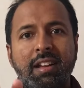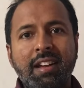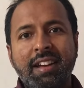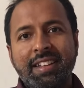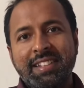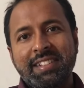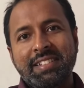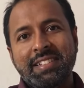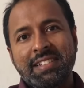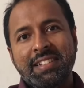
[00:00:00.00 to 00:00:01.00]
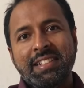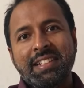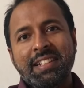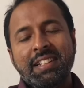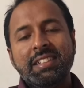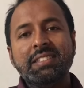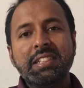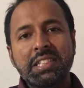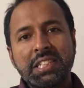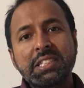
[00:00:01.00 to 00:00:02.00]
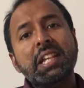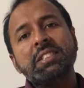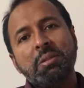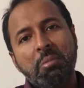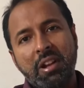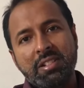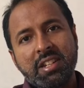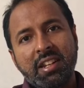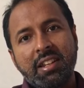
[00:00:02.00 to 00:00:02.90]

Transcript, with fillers: Hi, this is Narasimha Raje